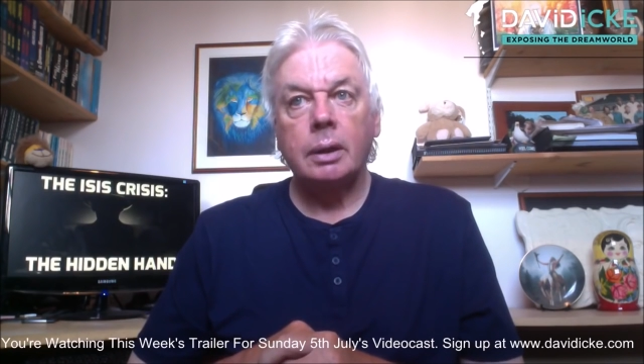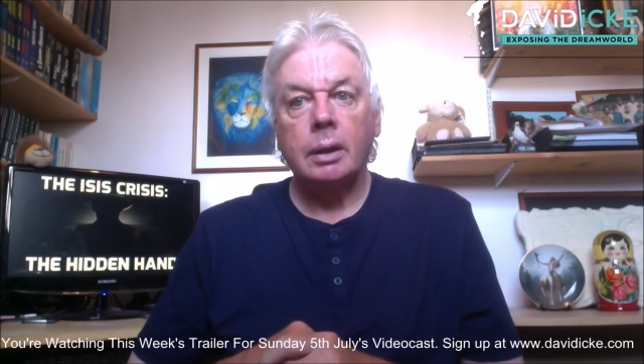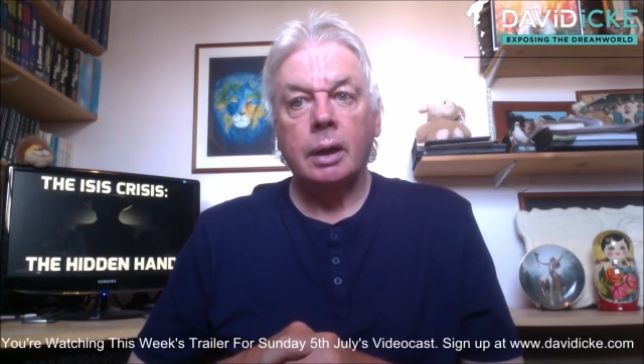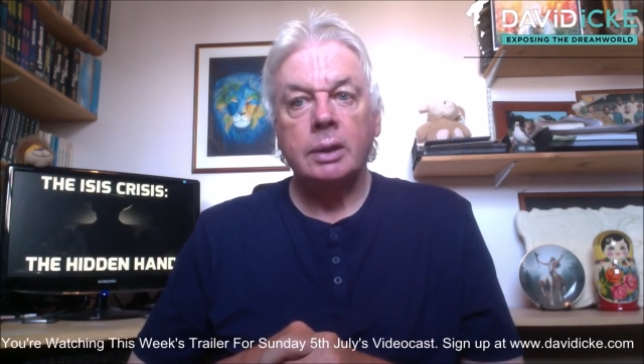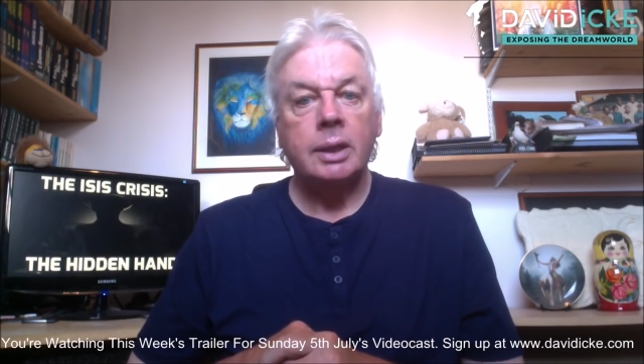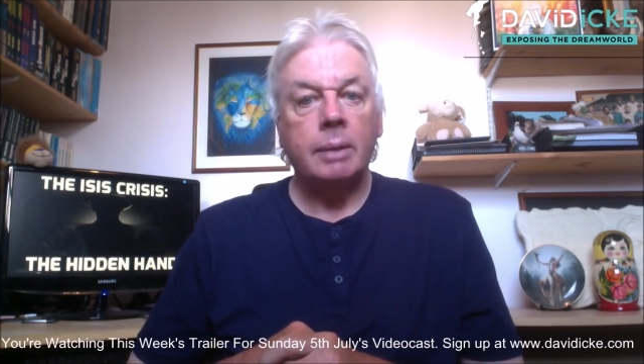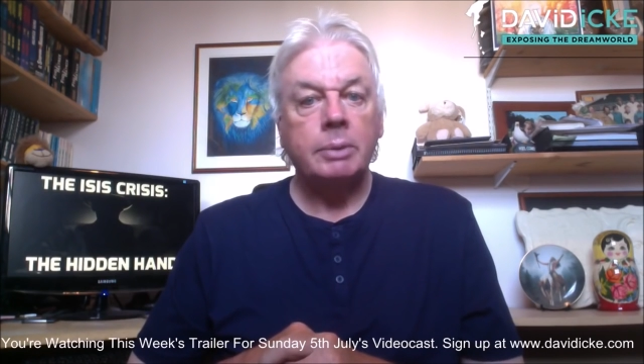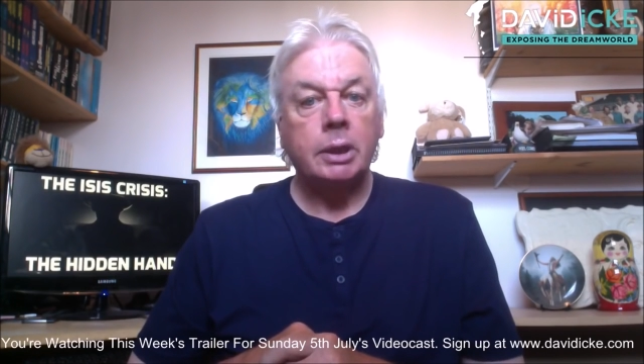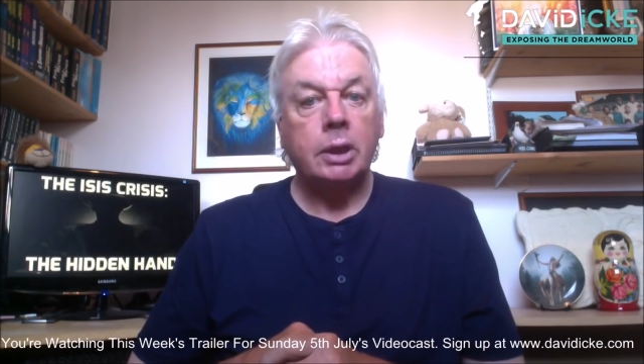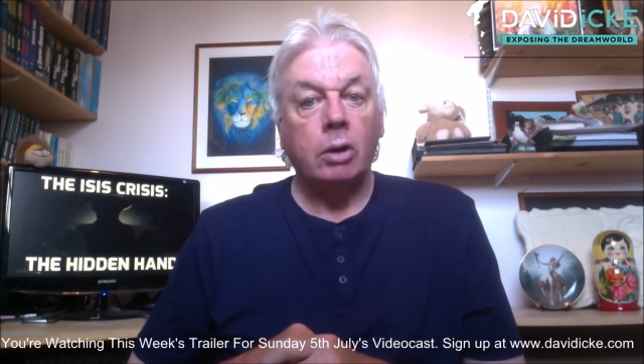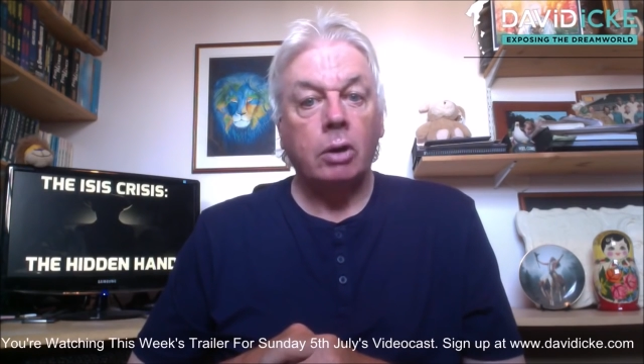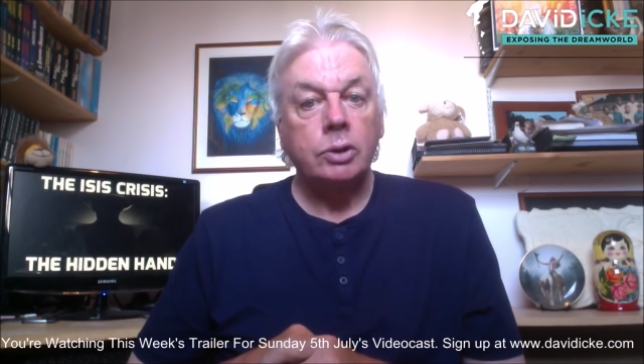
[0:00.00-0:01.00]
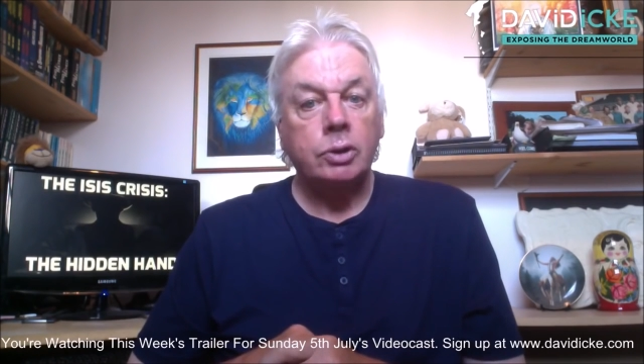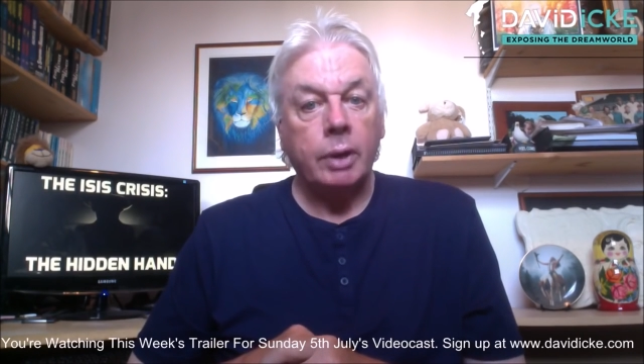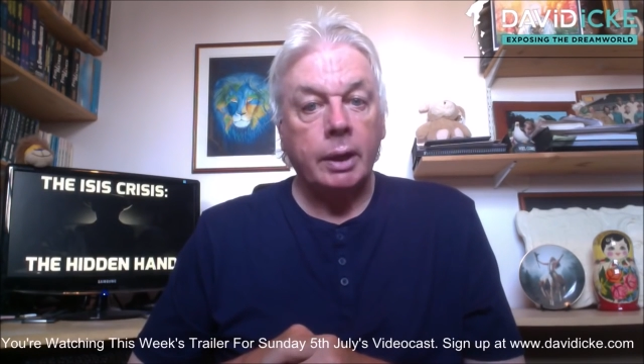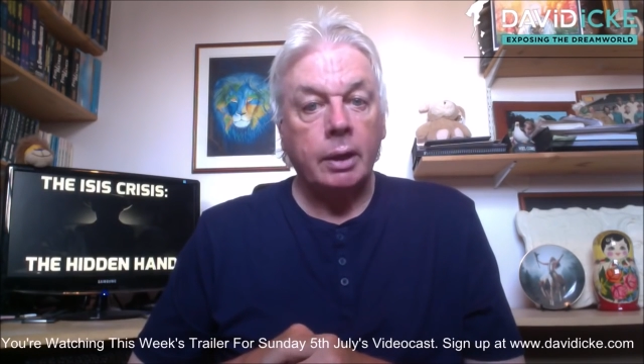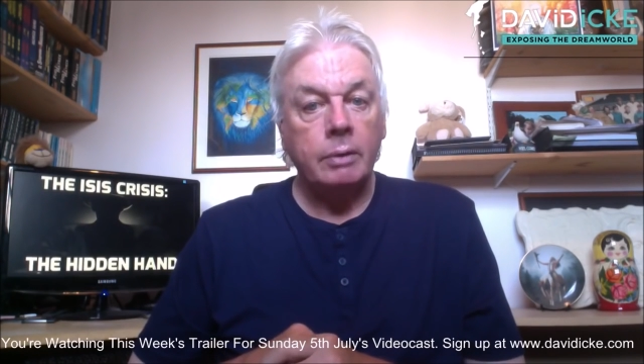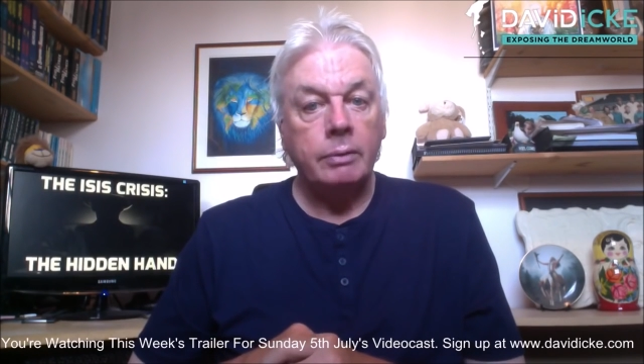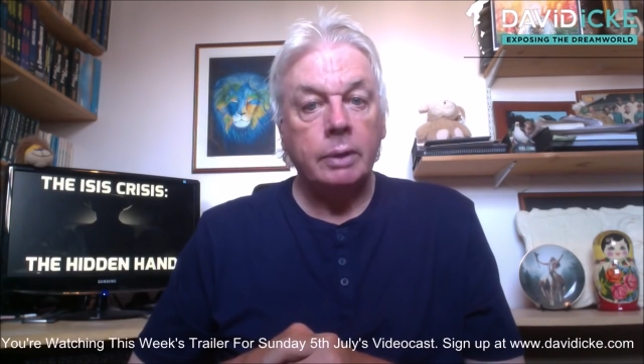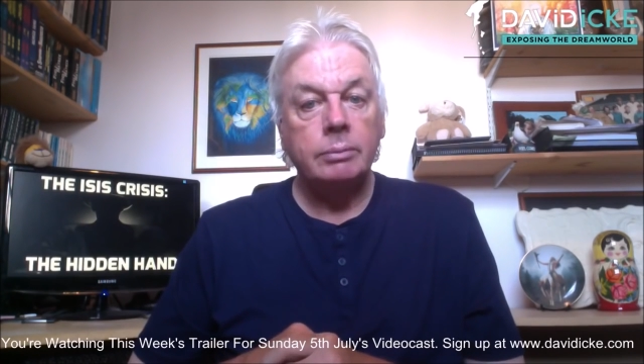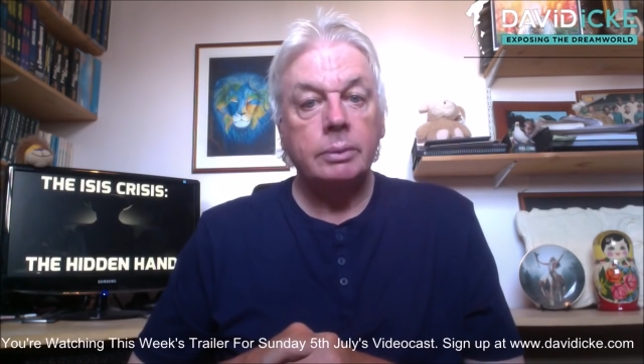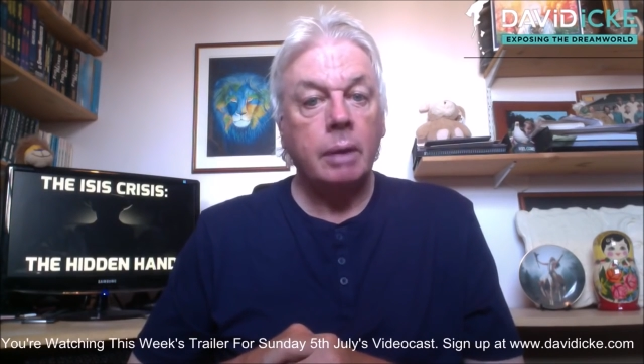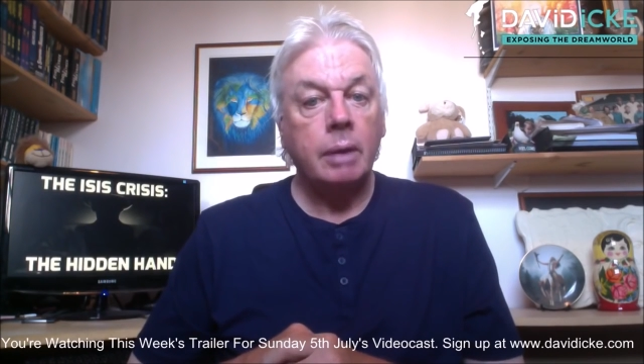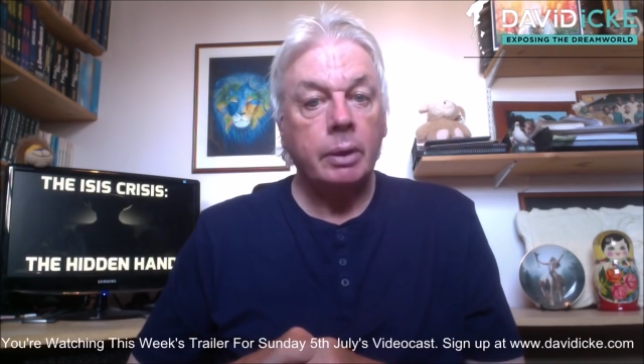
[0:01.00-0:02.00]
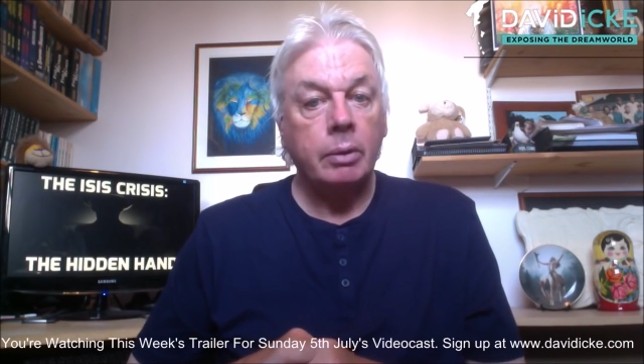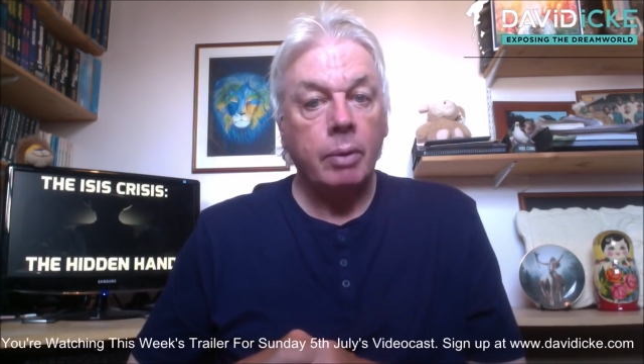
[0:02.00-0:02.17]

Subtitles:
attempted con-trick over chemical